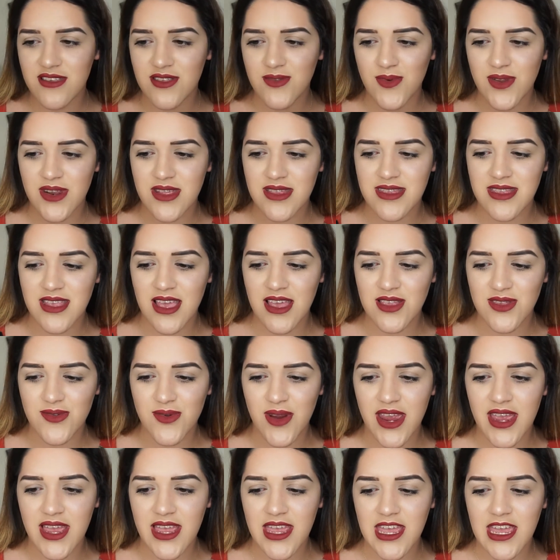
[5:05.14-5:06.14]
is what it says
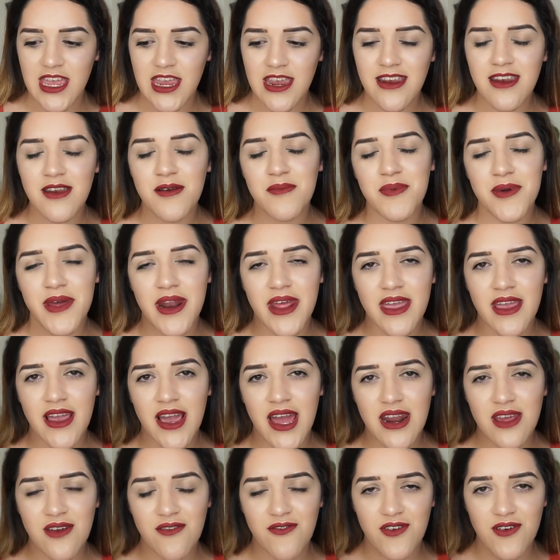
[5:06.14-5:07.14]
right here, but I
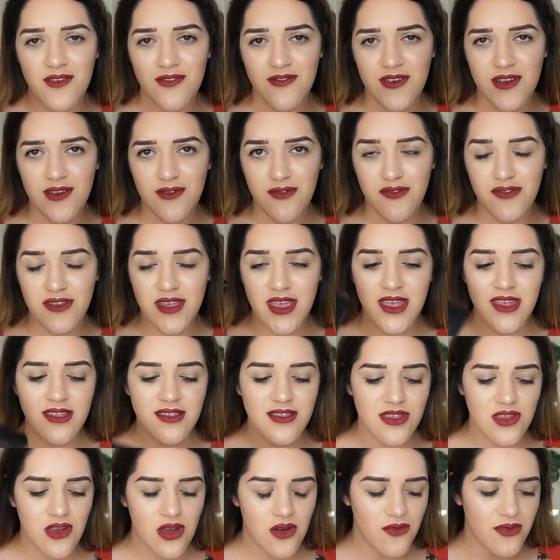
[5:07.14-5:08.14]
got it for
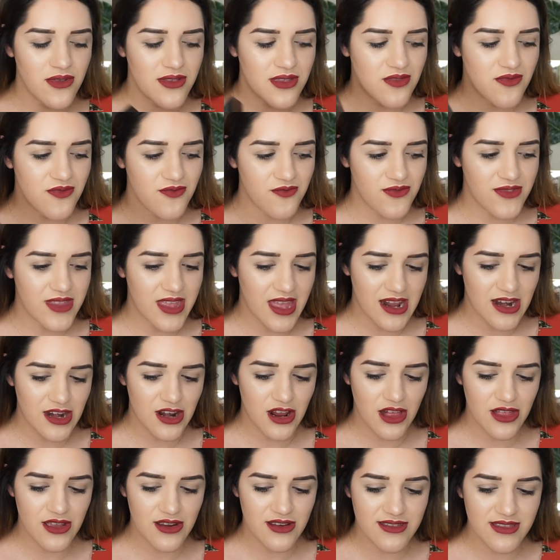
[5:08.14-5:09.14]
15 so it was
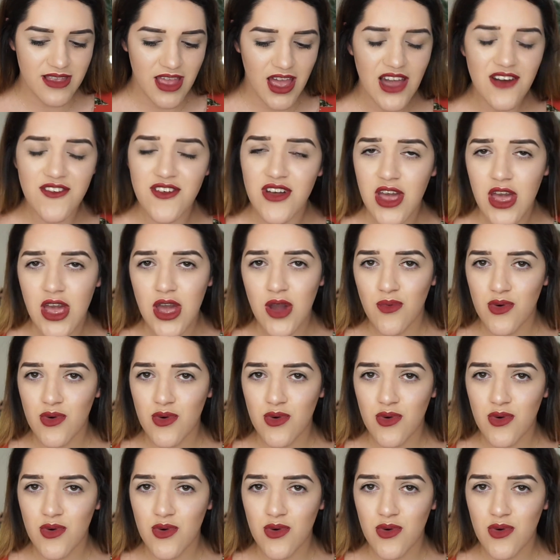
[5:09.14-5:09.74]
$10 off,